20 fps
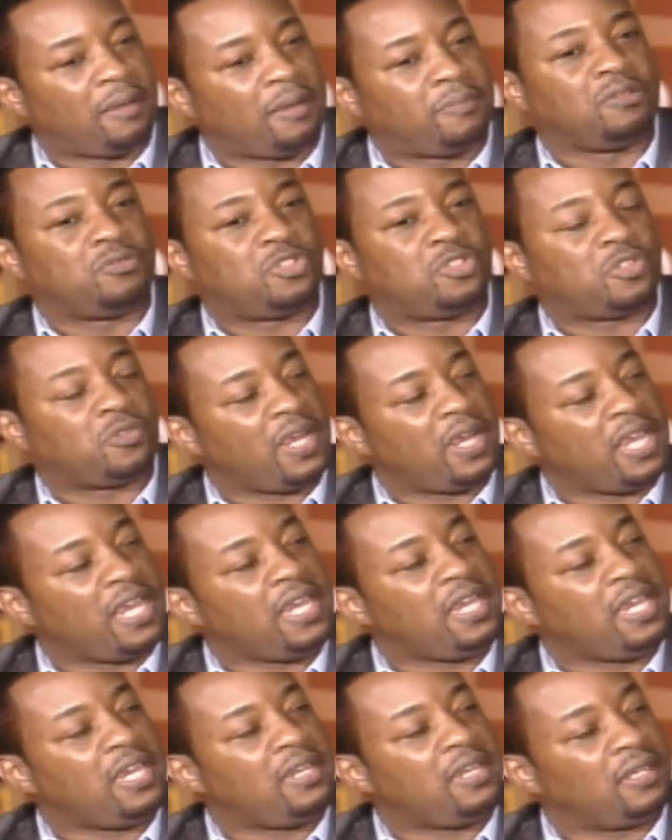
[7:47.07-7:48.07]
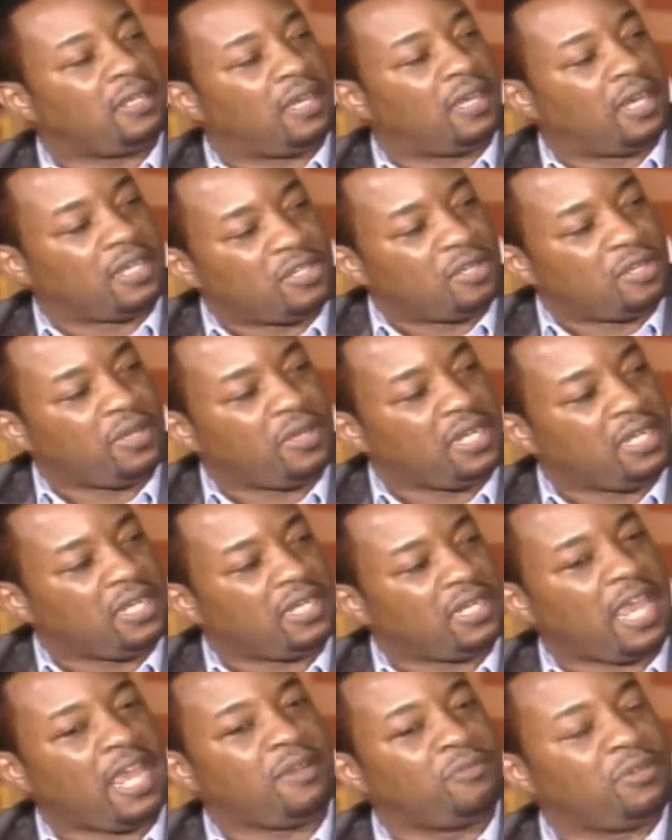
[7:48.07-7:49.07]
to train,
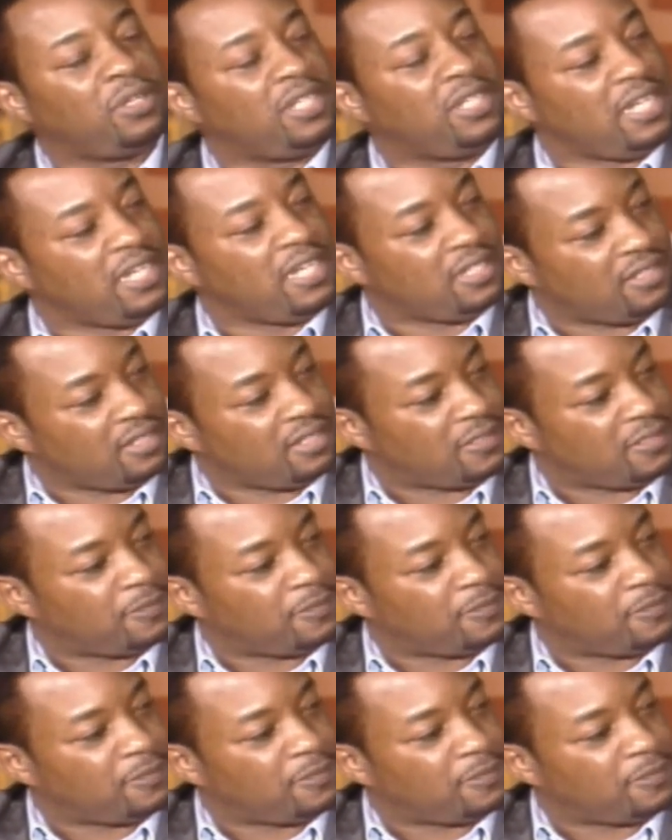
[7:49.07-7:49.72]
anoint, and release.